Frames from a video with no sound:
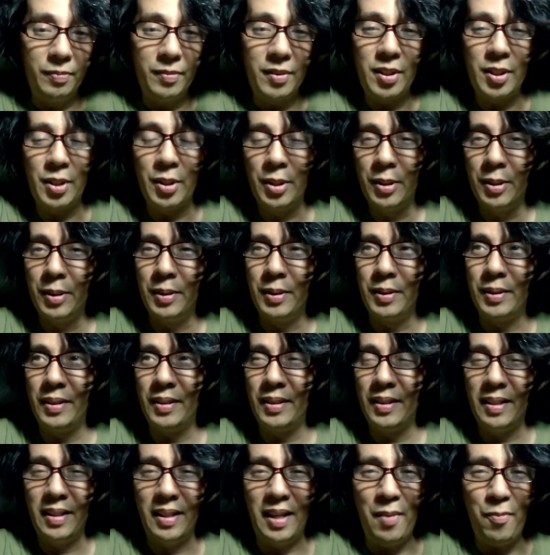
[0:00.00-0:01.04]

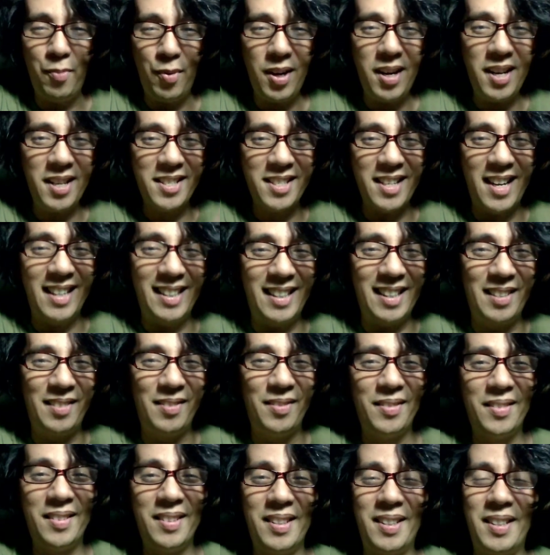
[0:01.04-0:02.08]
So I'm pretty excited.
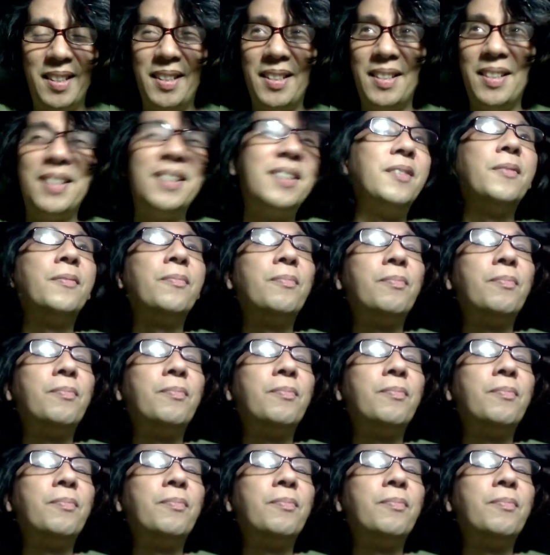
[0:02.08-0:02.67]
Uh,